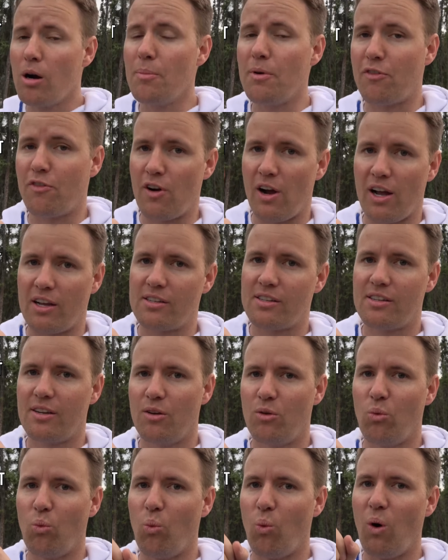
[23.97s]

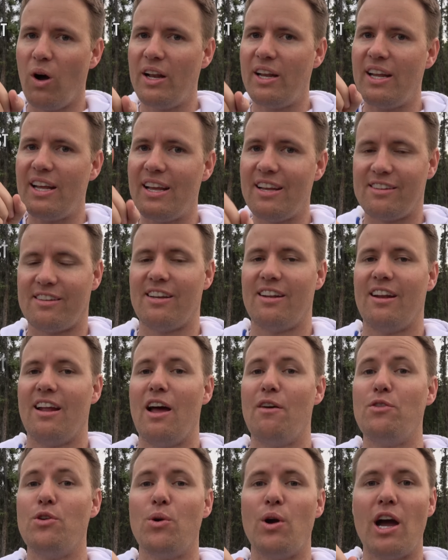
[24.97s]
Permafrost. What is it?
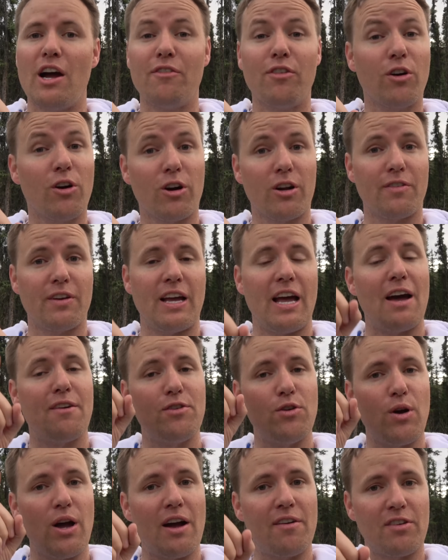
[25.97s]
Have you ever heard of it? Have
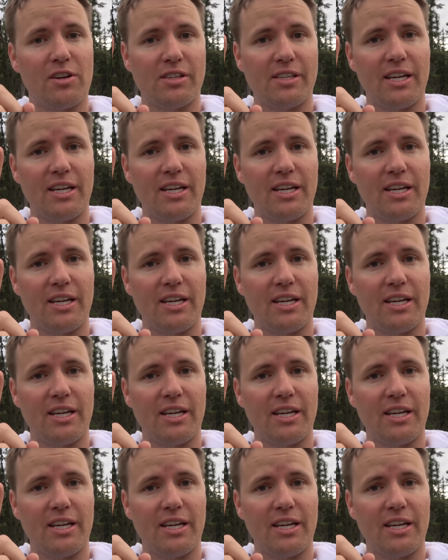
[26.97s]
you ever